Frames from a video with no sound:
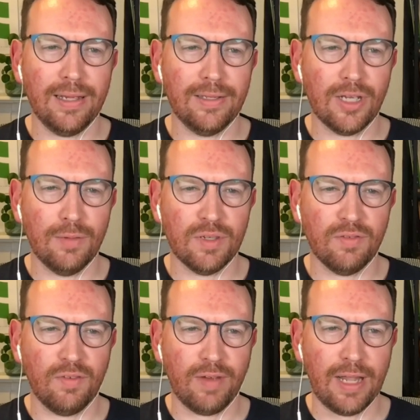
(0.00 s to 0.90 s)
in terms
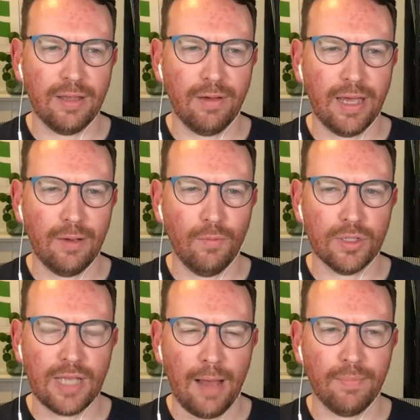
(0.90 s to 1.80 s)
of evaluating
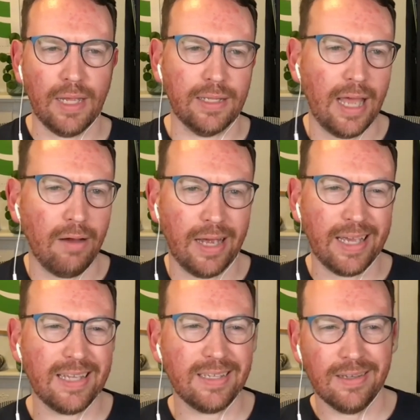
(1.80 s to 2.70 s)
what's happening. Now, I
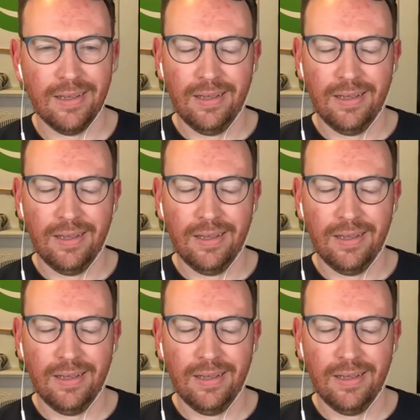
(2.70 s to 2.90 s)
guess,